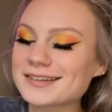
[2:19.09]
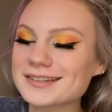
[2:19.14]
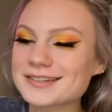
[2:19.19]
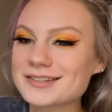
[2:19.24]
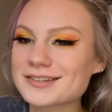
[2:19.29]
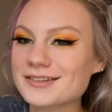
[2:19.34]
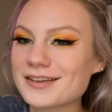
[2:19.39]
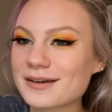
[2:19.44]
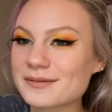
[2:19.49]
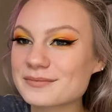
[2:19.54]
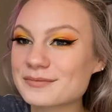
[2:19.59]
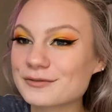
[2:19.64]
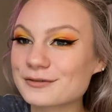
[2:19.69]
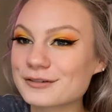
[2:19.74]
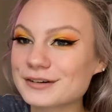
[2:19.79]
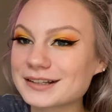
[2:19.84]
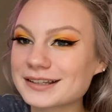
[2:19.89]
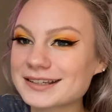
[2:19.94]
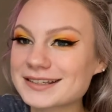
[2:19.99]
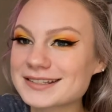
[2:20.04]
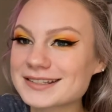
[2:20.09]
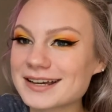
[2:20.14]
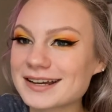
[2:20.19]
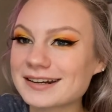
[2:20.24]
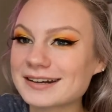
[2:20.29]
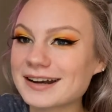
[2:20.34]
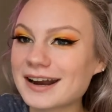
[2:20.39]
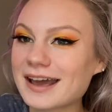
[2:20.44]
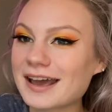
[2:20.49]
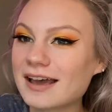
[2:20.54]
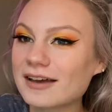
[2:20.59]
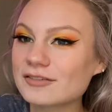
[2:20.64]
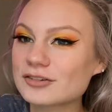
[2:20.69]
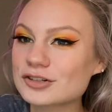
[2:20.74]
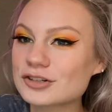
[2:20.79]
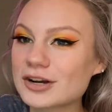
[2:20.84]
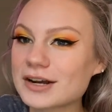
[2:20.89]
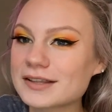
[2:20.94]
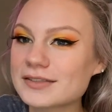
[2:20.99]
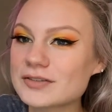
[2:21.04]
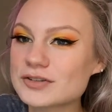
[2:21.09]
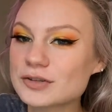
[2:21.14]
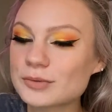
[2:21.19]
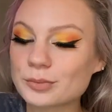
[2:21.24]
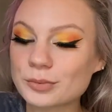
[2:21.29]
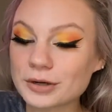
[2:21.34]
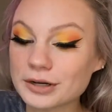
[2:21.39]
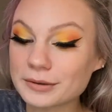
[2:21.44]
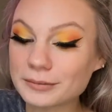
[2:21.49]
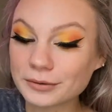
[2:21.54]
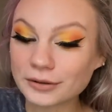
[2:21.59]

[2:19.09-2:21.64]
So I'm really excited. I haven't tried the Supreme